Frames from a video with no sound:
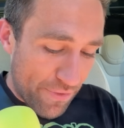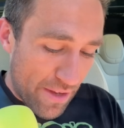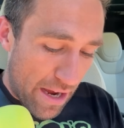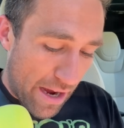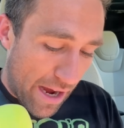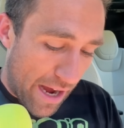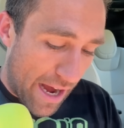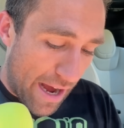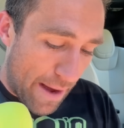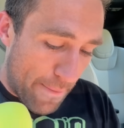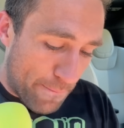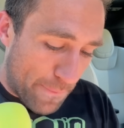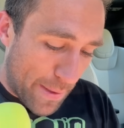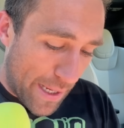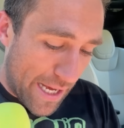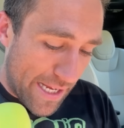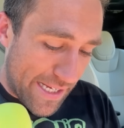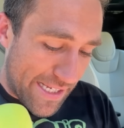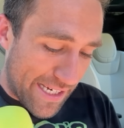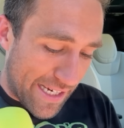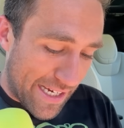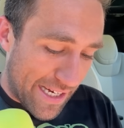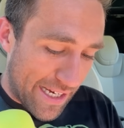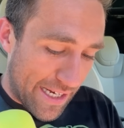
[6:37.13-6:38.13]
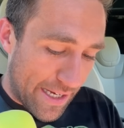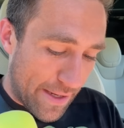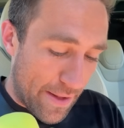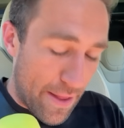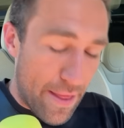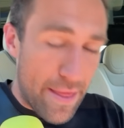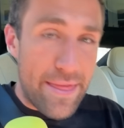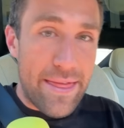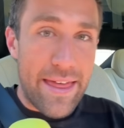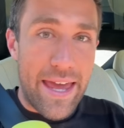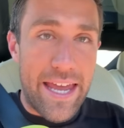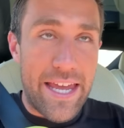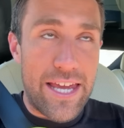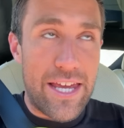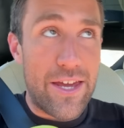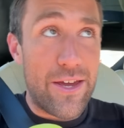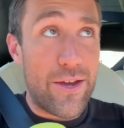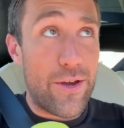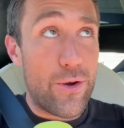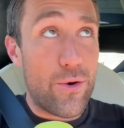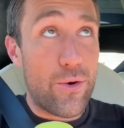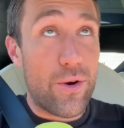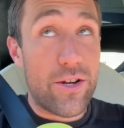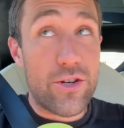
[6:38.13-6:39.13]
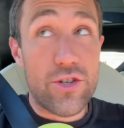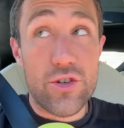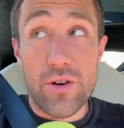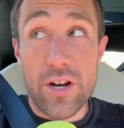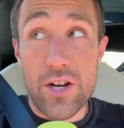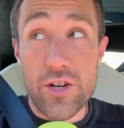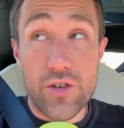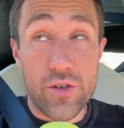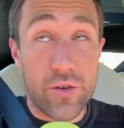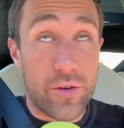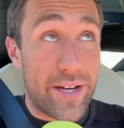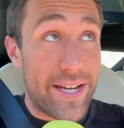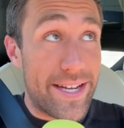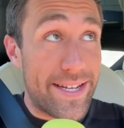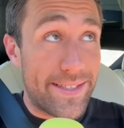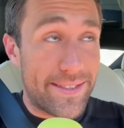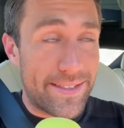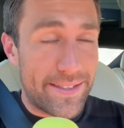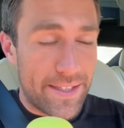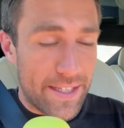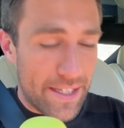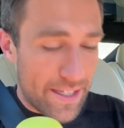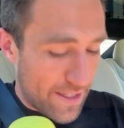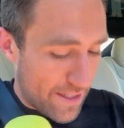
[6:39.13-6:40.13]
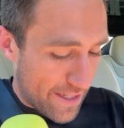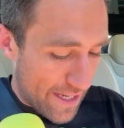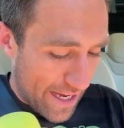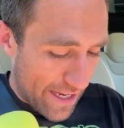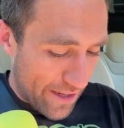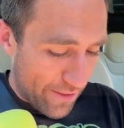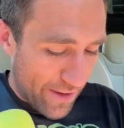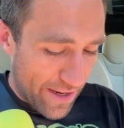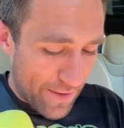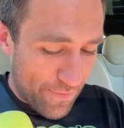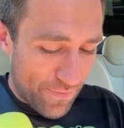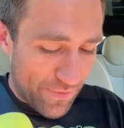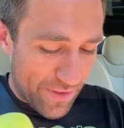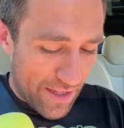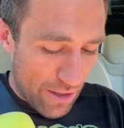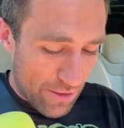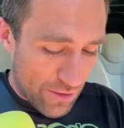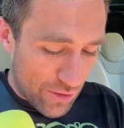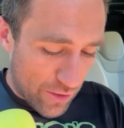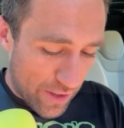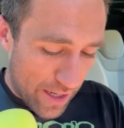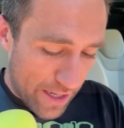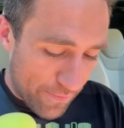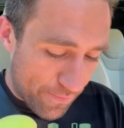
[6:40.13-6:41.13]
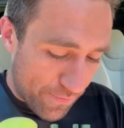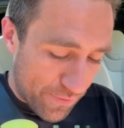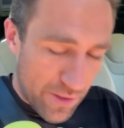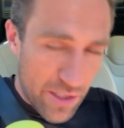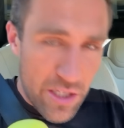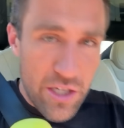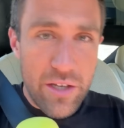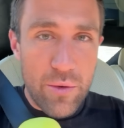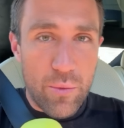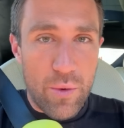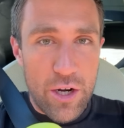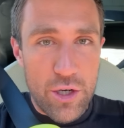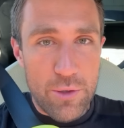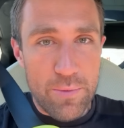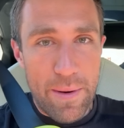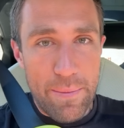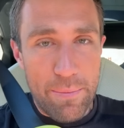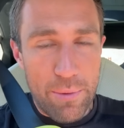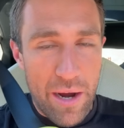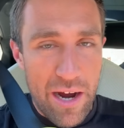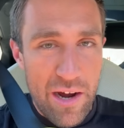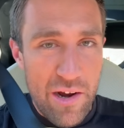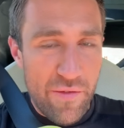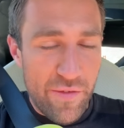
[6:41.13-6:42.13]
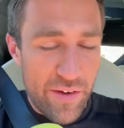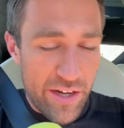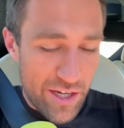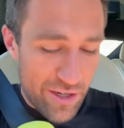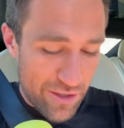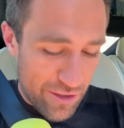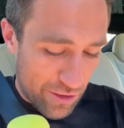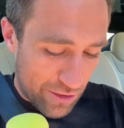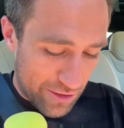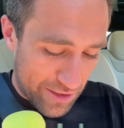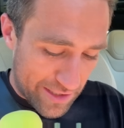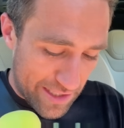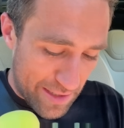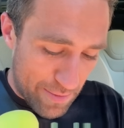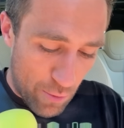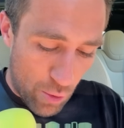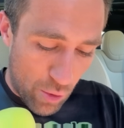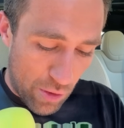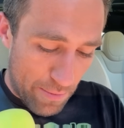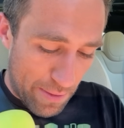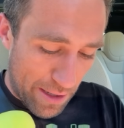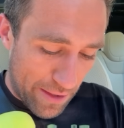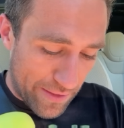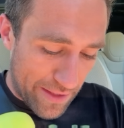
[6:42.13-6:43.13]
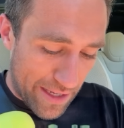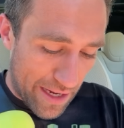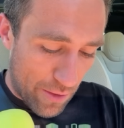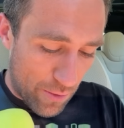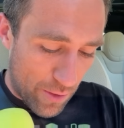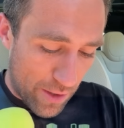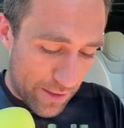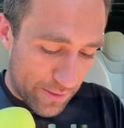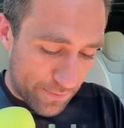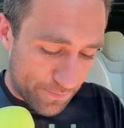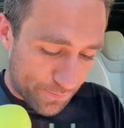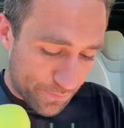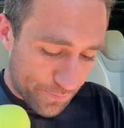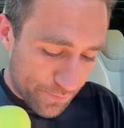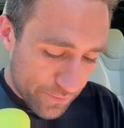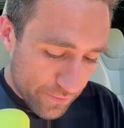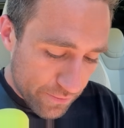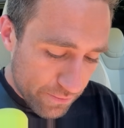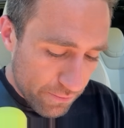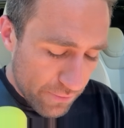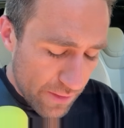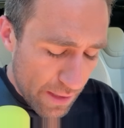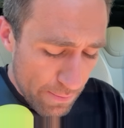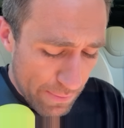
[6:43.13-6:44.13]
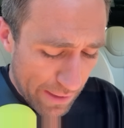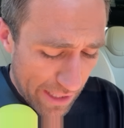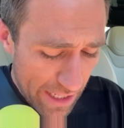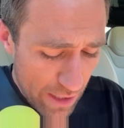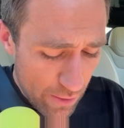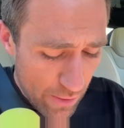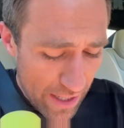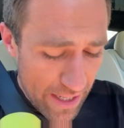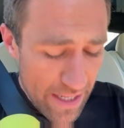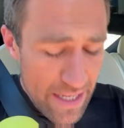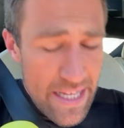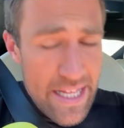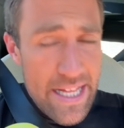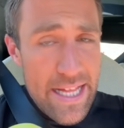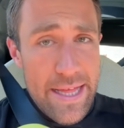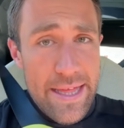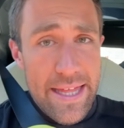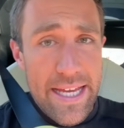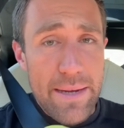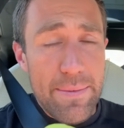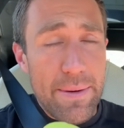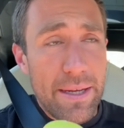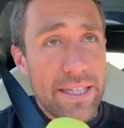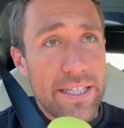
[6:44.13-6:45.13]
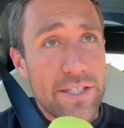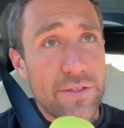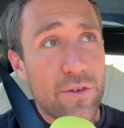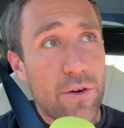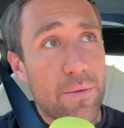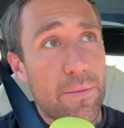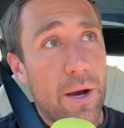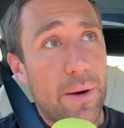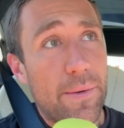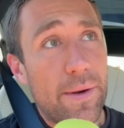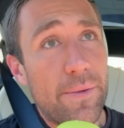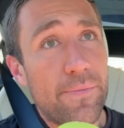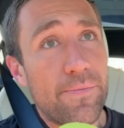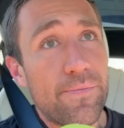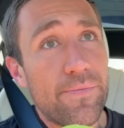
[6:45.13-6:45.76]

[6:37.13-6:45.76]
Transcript: Uh, but uh, thank you, Treasuries. Anyway, that was great. You can watch my prior video to see more about that one. But anyway, think about this for a moment.